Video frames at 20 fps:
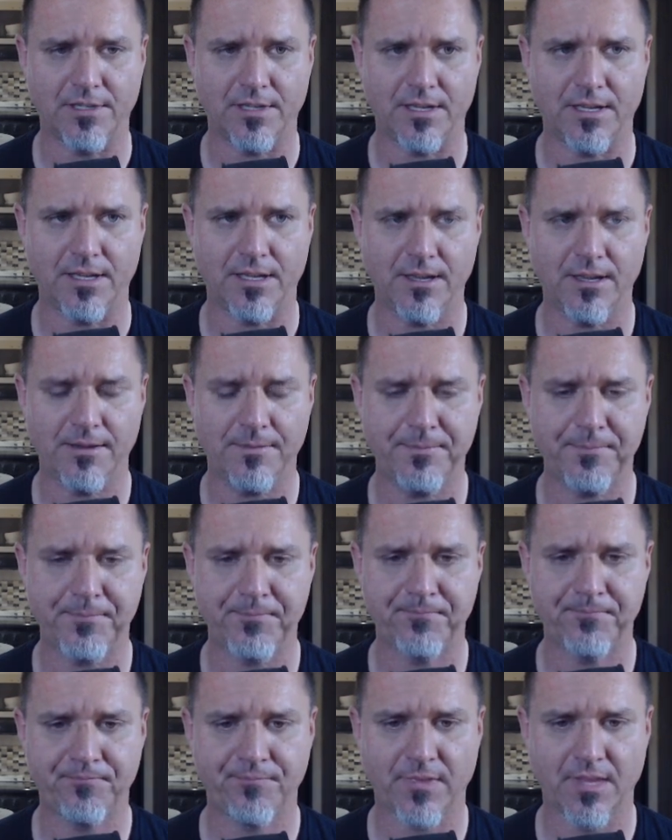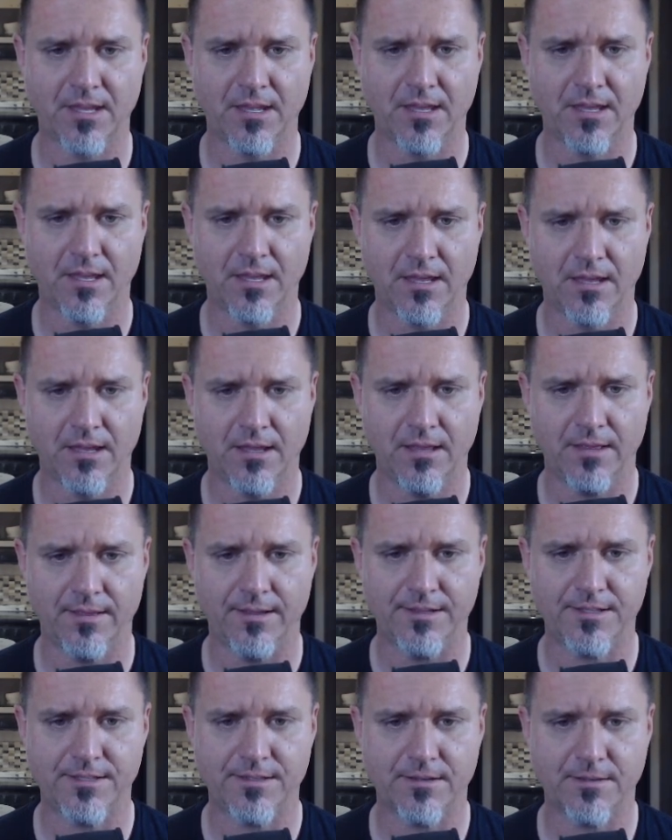Okay.
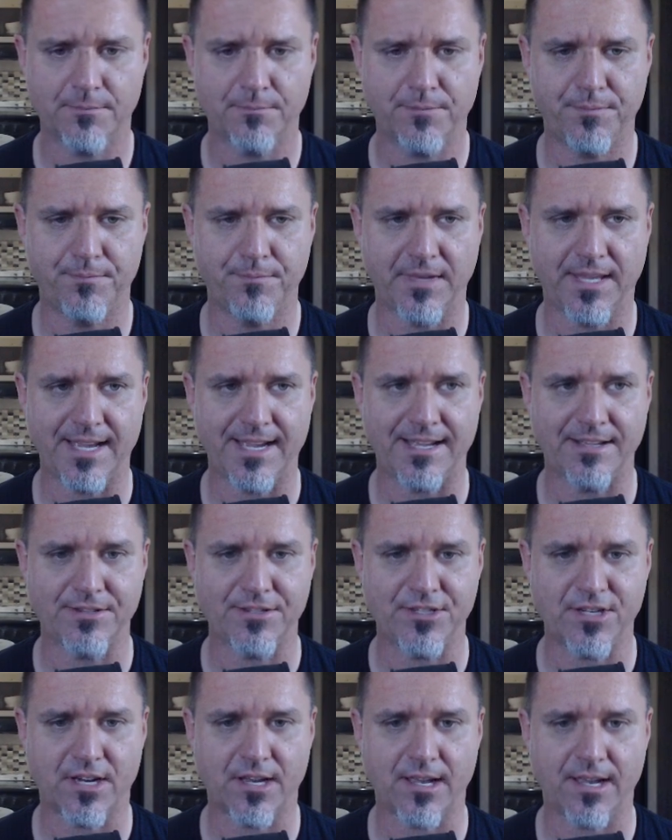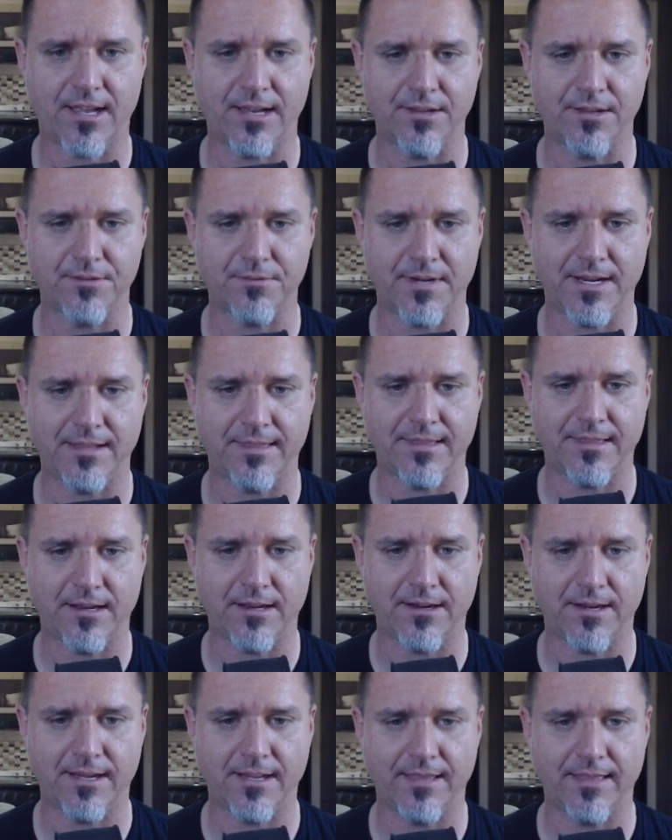This gas giant is right
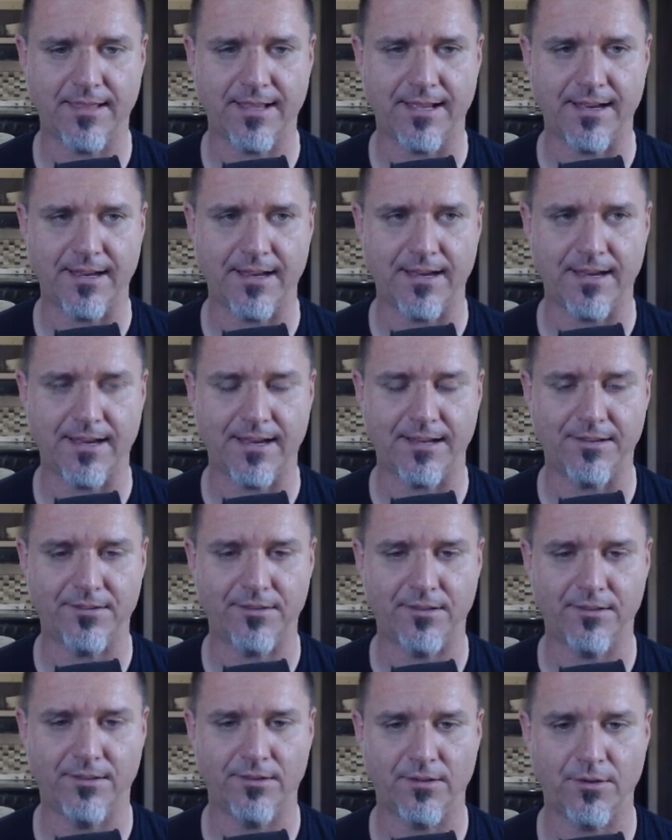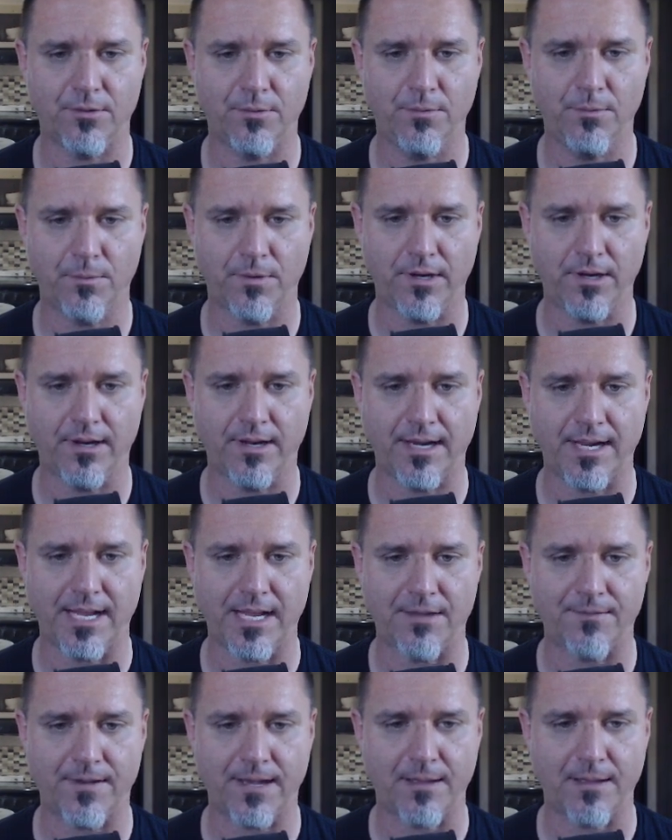there in that nice zone where you're going to
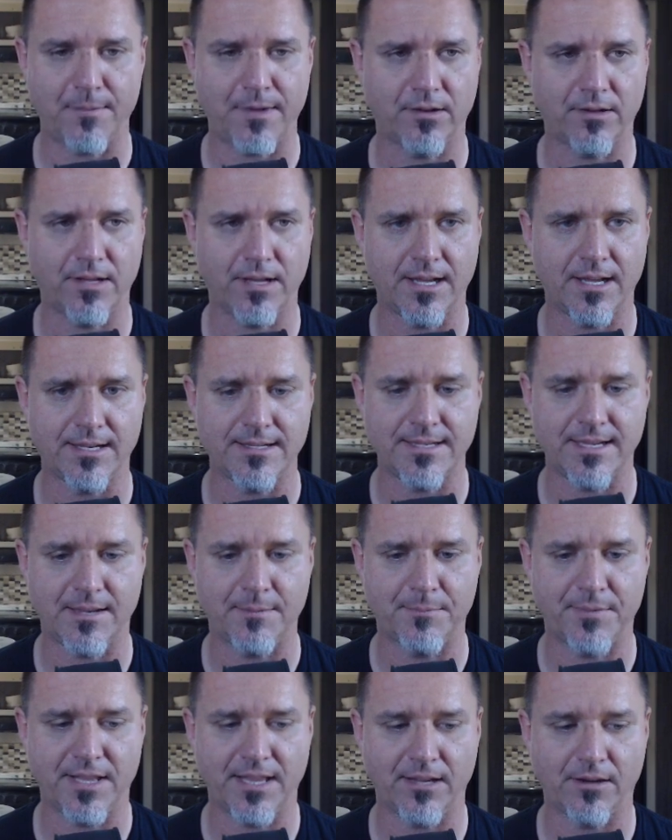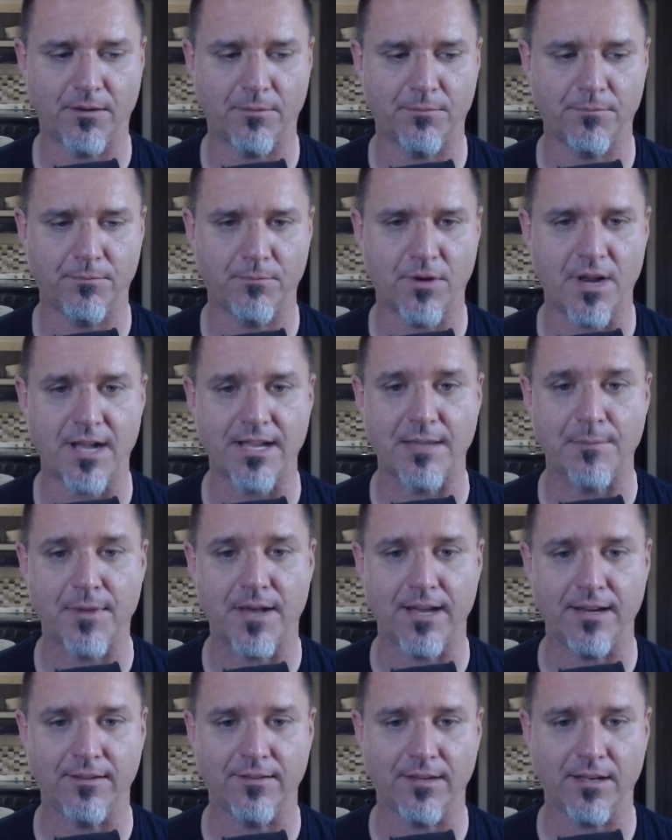have high metal content, or rocky
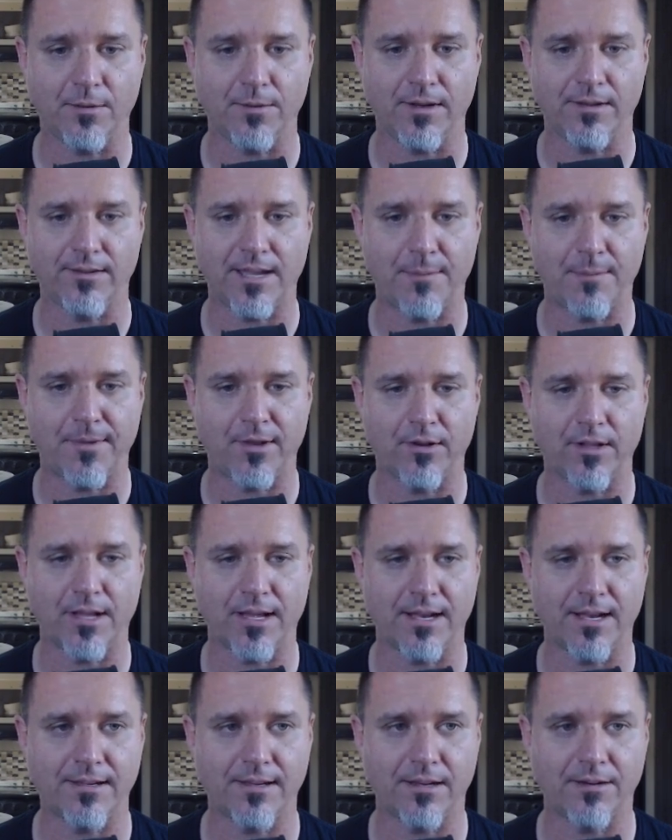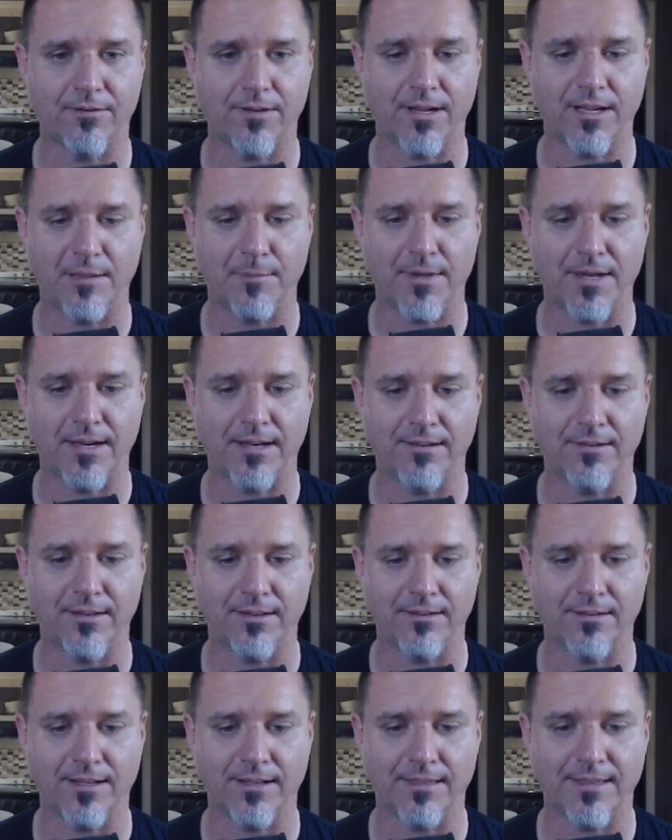bodies anyways, high metal content, rocky bodies,
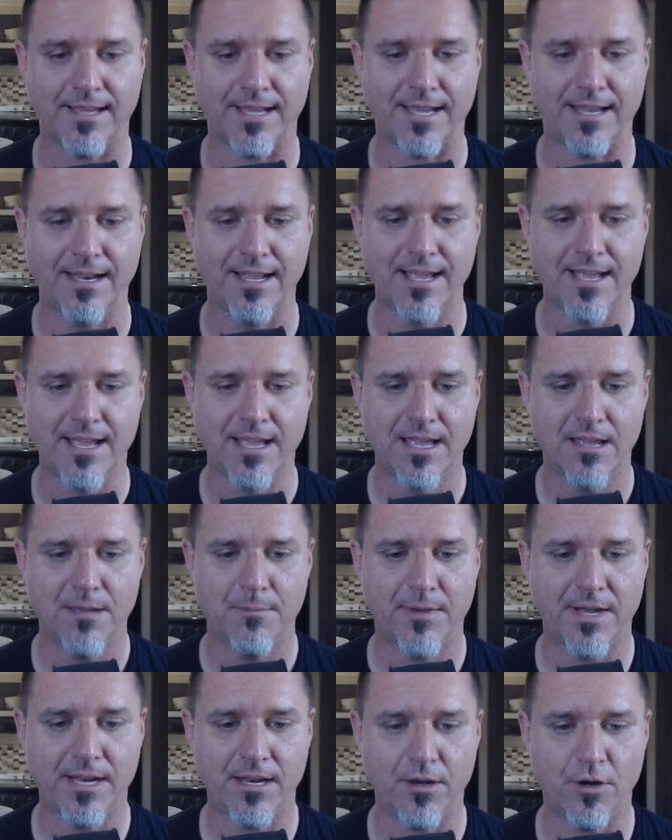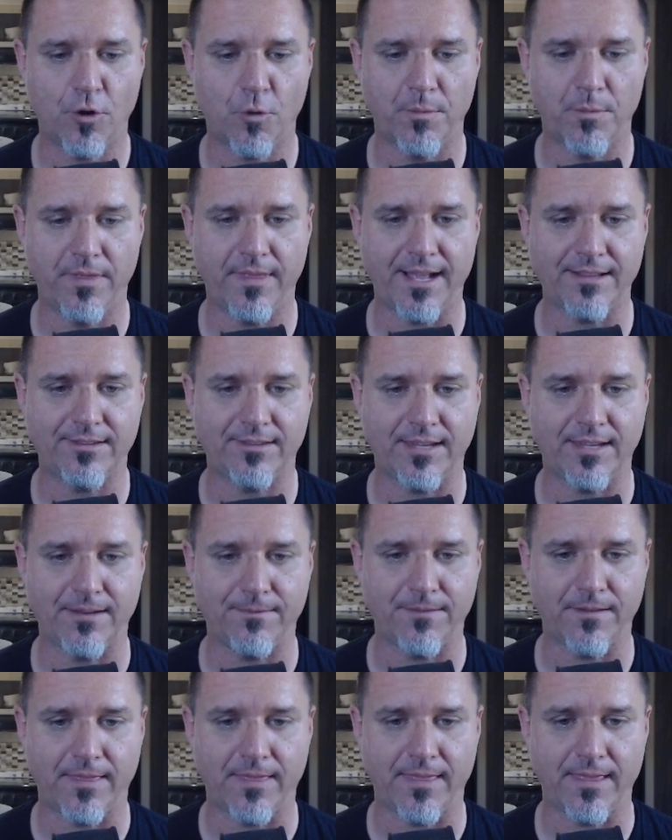things like that. But nope, that's
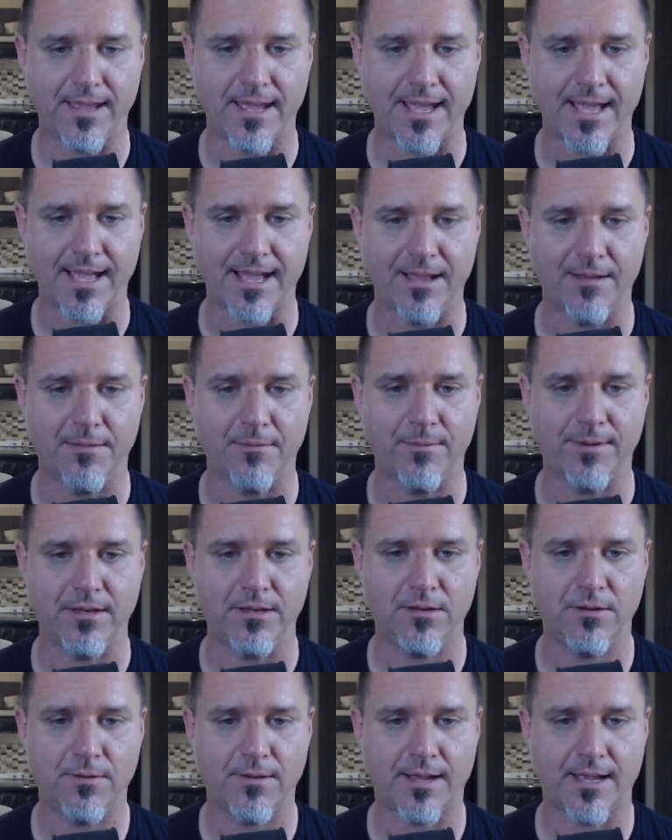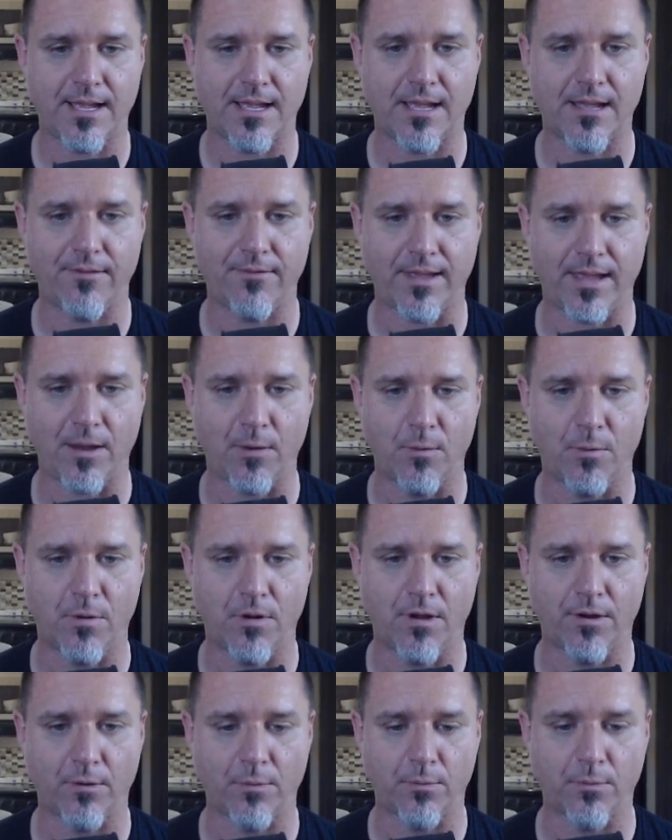it for that. We do have a
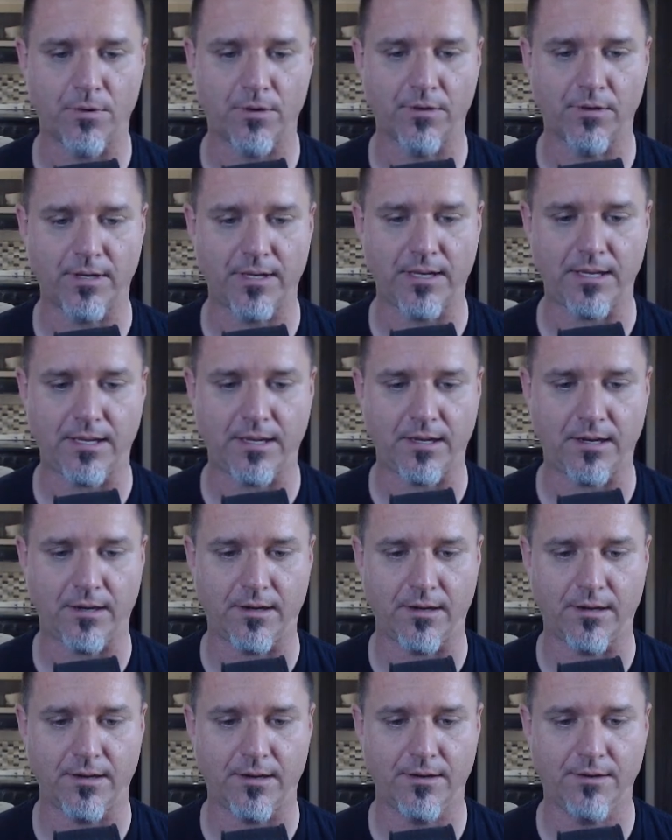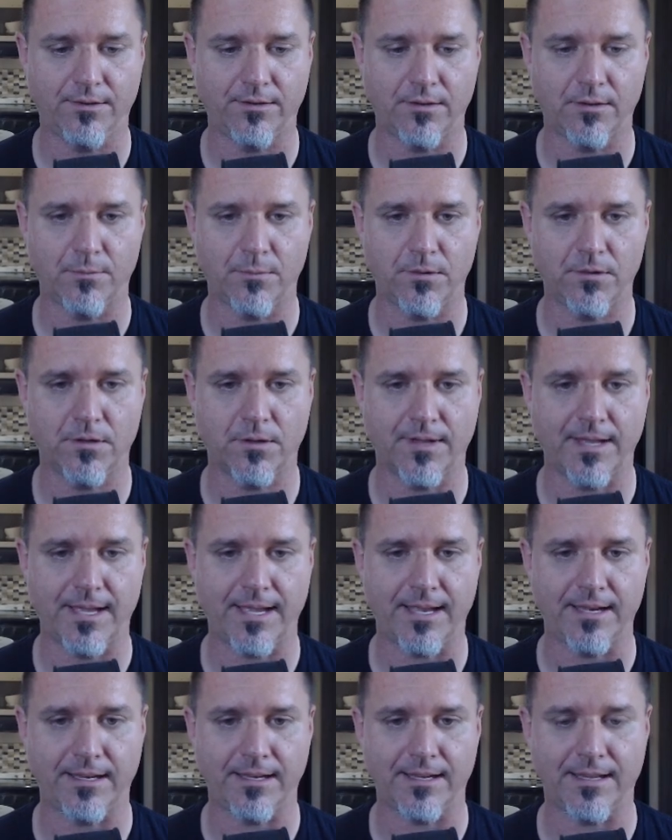water world here, so we'll go
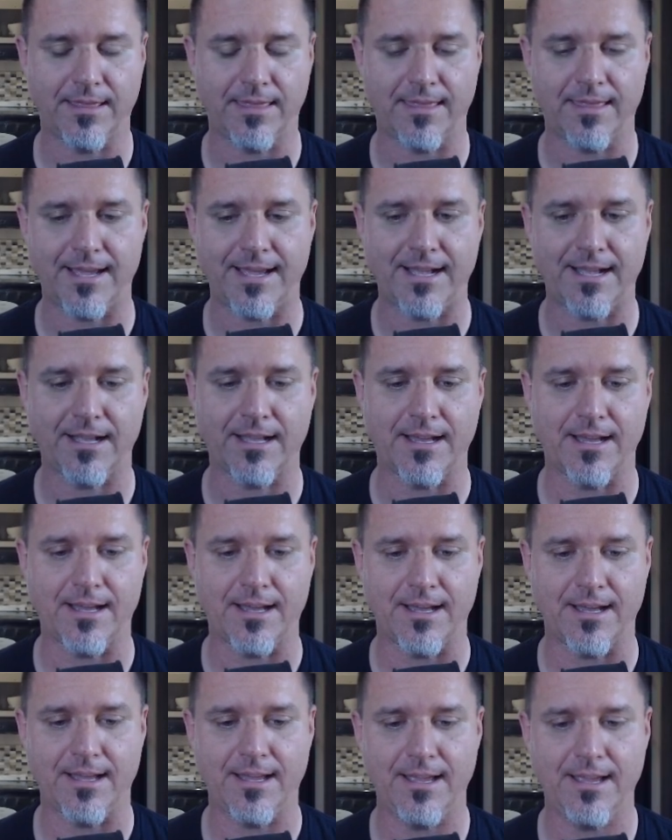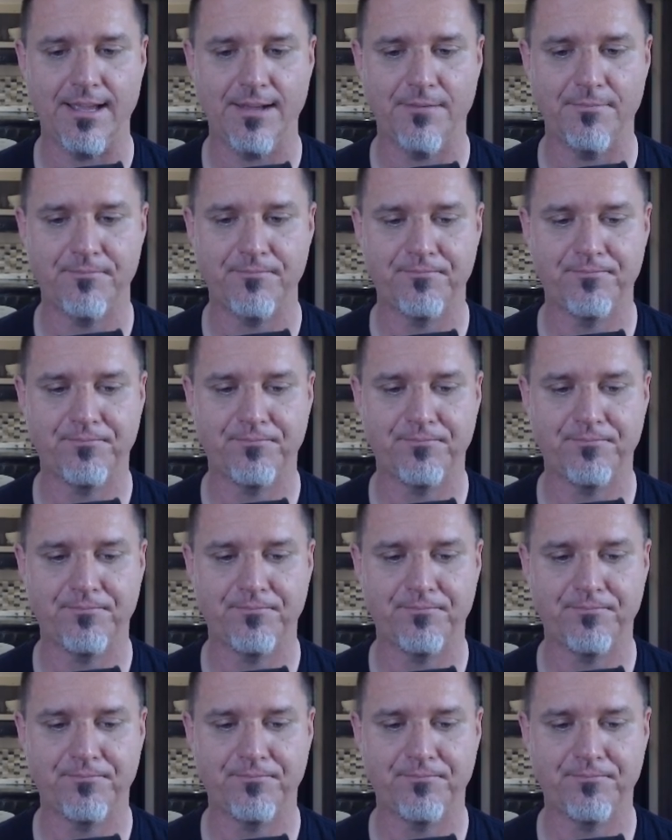ahead and get that guy.